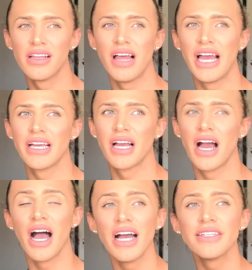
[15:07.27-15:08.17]
Like,
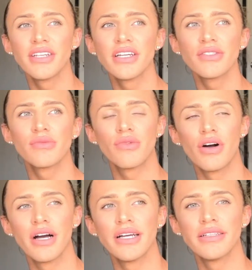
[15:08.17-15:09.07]
I just
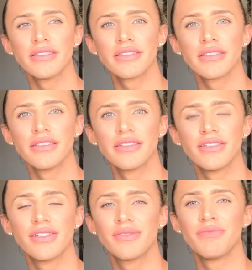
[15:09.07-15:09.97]
want
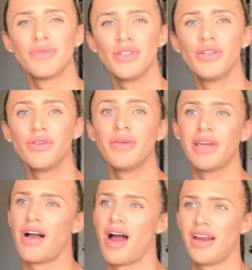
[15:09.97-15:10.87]
you to
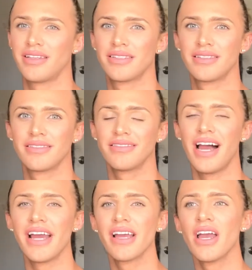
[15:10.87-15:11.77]
be honest.
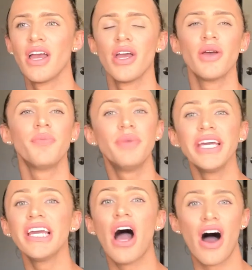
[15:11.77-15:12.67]
Like,
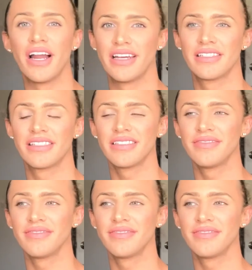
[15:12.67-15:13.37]
be honest.